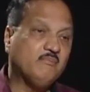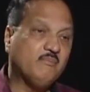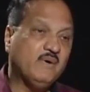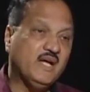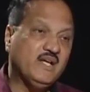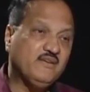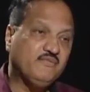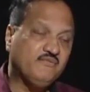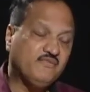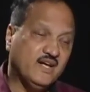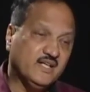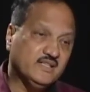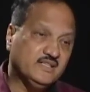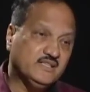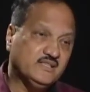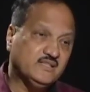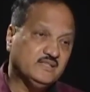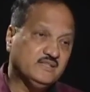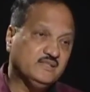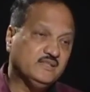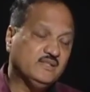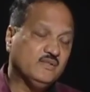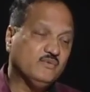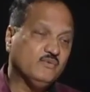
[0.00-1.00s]
My father
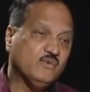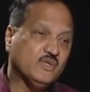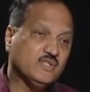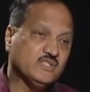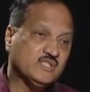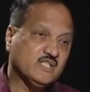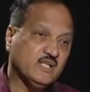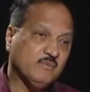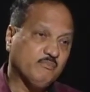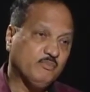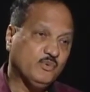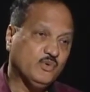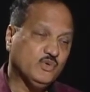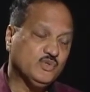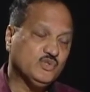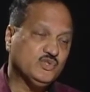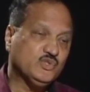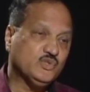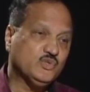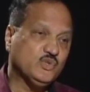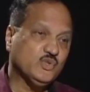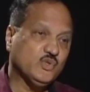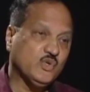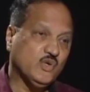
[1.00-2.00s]
was
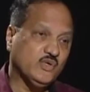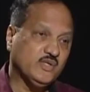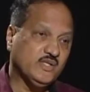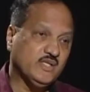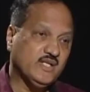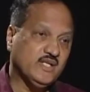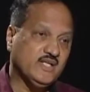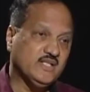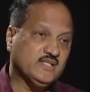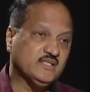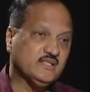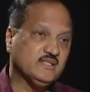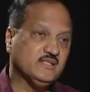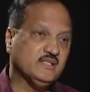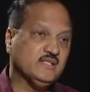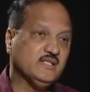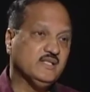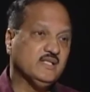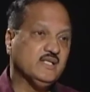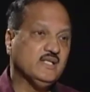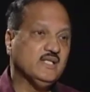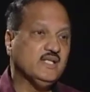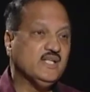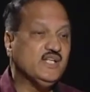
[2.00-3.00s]
supposed to contest
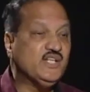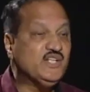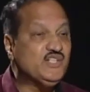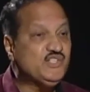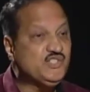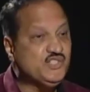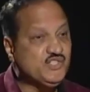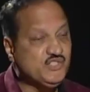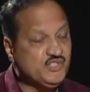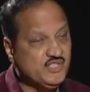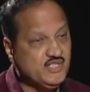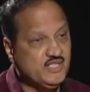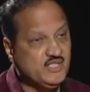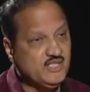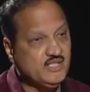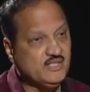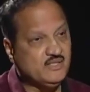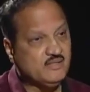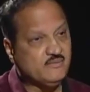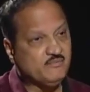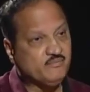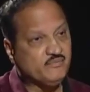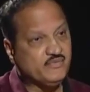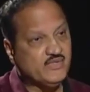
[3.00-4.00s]
in Shishini,
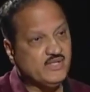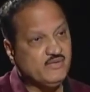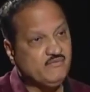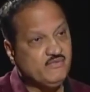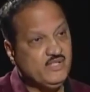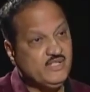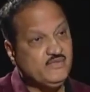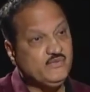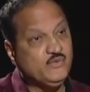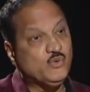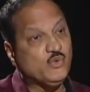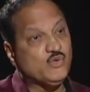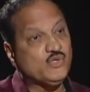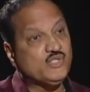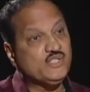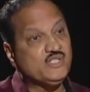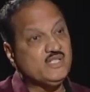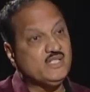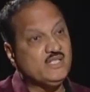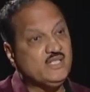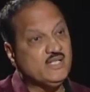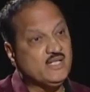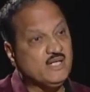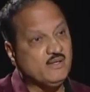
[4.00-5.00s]
which we
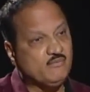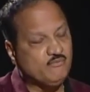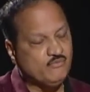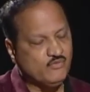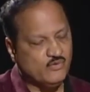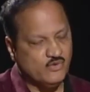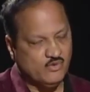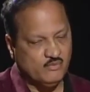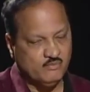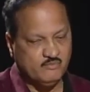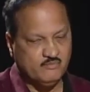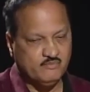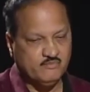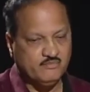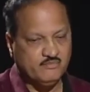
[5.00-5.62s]
originally come from.